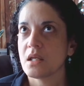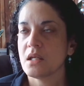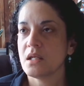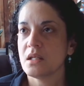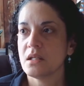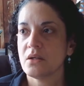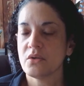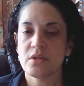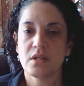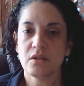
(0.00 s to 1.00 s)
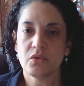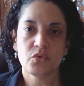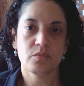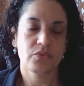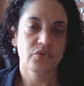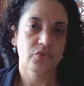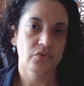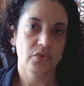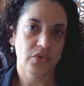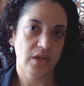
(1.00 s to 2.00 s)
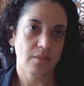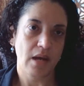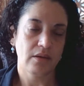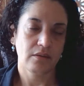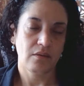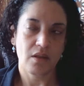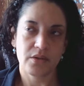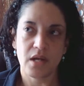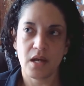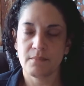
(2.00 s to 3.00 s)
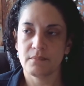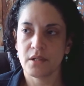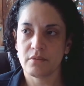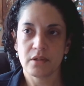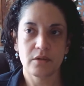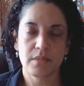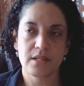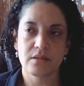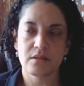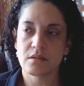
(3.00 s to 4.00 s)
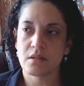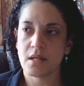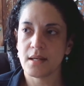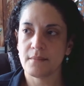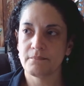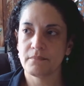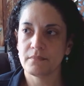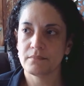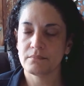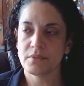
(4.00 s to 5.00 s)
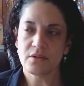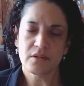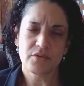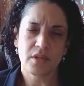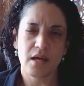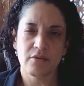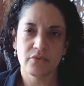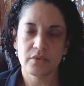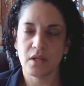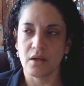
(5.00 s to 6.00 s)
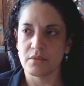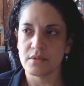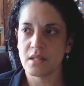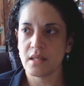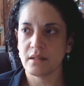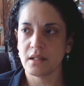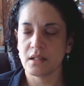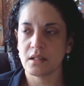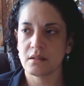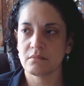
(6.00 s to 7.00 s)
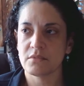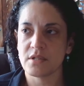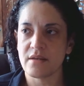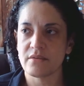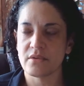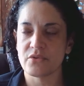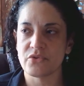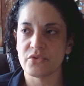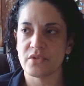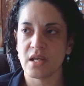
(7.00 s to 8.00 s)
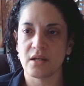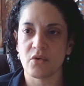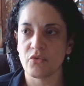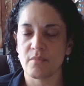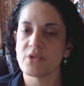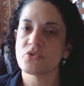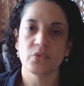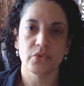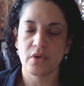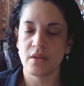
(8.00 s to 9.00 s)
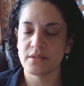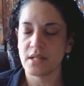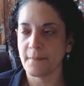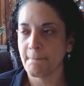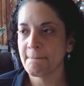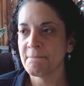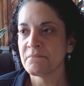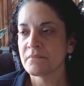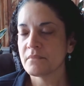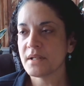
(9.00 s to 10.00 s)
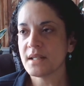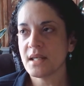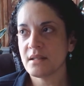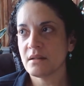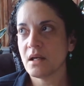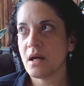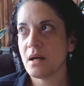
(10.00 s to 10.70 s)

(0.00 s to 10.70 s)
it looms. You think about it all the time on a regular basis. But you live your life. It's not like death is just standing over my shoulder all the time. But again,